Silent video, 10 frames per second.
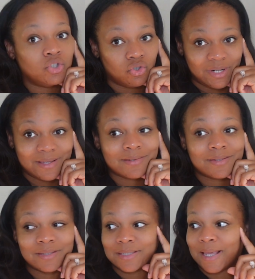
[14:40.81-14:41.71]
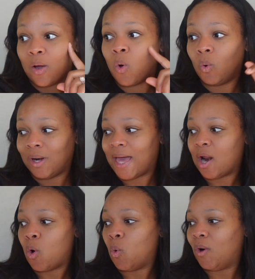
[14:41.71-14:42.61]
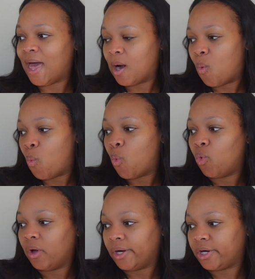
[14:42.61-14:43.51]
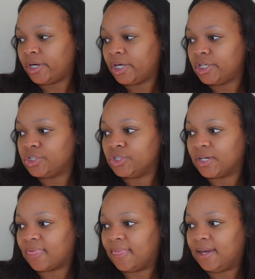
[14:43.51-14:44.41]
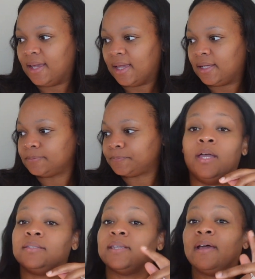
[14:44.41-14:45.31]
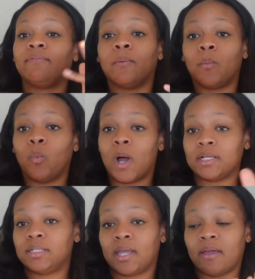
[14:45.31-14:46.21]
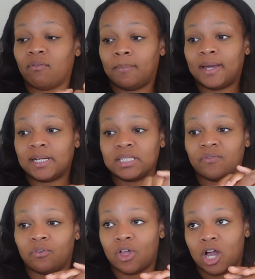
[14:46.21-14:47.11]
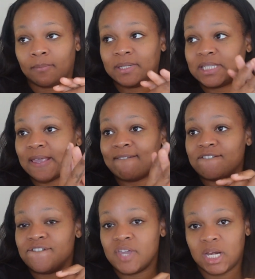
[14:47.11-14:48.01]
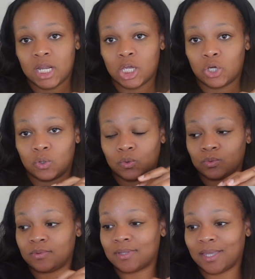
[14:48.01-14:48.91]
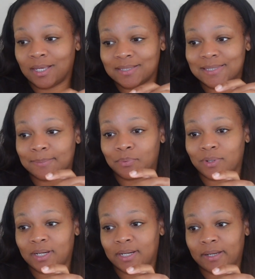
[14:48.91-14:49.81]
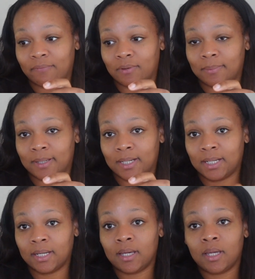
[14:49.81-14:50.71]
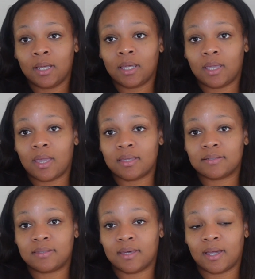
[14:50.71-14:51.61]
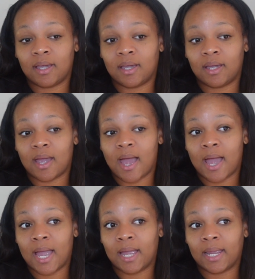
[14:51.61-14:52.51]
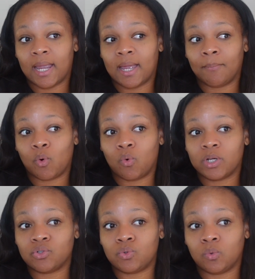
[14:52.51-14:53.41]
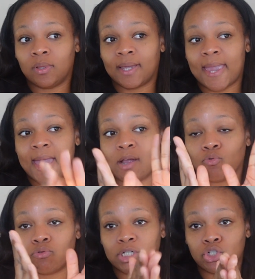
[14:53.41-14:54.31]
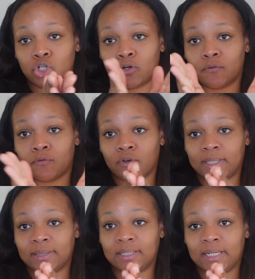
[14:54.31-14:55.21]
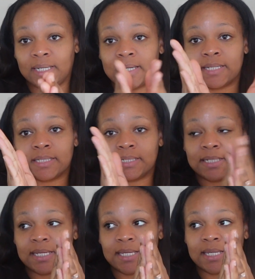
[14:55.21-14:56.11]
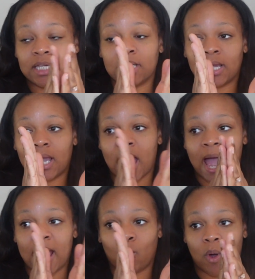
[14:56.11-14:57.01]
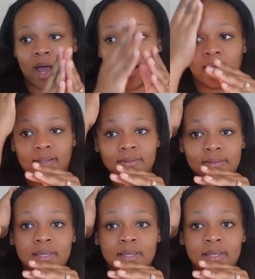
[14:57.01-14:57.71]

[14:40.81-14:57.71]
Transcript: drinks a whole lot of water during the day. Aside from watching everybody's vlogmas videos and supporting everybody, is that I am going to look at renter friendly DIYs.